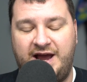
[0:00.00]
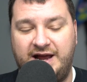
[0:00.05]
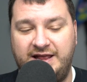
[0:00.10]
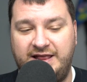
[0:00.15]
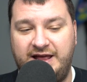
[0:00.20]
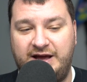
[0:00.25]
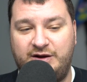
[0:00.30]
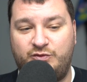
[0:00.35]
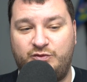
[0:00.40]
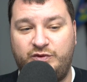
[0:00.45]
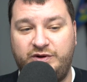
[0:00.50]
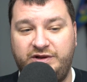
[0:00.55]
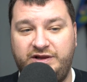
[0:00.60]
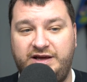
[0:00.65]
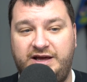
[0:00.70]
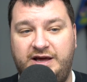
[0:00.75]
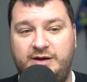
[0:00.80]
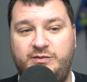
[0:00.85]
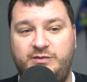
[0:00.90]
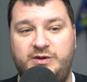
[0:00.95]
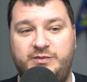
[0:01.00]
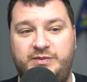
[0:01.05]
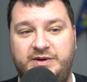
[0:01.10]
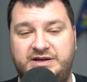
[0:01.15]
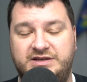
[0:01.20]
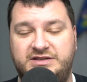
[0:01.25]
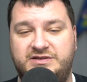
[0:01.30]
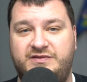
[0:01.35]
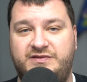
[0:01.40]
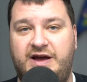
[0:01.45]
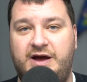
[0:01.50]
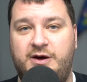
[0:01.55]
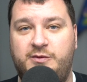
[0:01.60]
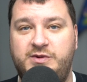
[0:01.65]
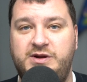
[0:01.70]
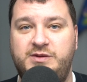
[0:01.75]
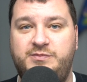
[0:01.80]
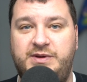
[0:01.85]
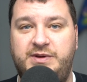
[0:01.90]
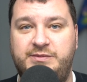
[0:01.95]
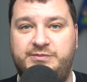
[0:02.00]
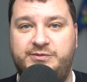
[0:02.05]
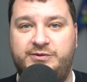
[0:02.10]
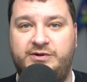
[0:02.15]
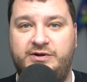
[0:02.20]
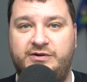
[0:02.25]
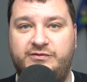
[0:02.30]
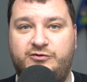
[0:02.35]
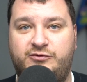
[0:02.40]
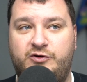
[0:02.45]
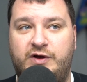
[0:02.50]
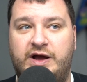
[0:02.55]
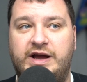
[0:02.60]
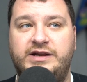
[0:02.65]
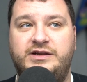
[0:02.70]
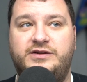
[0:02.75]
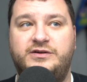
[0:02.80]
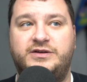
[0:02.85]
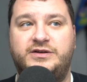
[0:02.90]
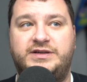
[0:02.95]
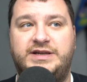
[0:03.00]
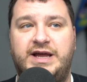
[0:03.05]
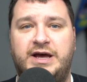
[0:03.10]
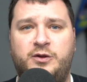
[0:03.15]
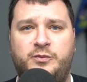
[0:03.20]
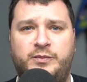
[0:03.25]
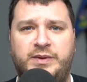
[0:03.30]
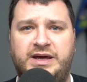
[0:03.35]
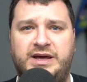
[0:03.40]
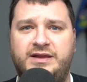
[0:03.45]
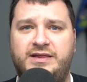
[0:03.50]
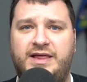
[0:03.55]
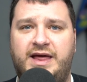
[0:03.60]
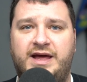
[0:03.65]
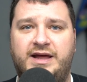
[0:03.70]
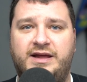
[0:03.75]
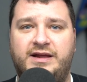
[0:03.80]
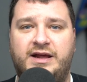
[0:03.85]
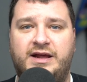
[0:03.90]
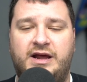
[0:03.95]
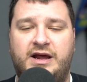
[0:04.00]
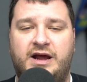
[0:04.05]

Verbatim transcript: And that really hit me because of how many people have tried to tell me that